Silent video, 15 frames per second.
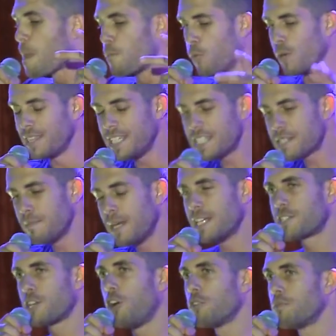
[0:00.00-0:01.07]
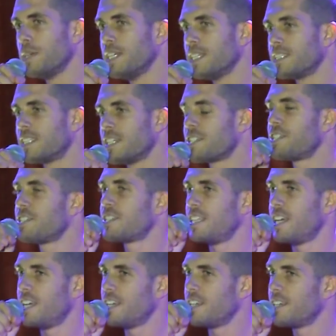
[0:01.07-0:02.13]
When this man told me
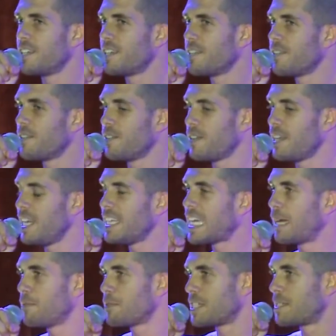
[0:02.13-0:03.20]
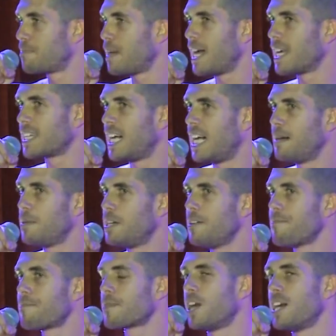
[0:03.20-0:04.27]
that eating animals is bad
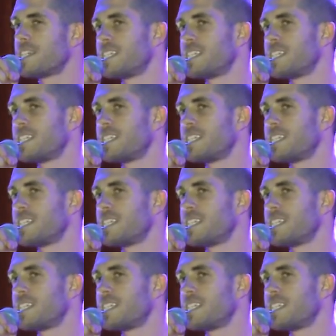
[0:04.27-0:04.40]
karma, I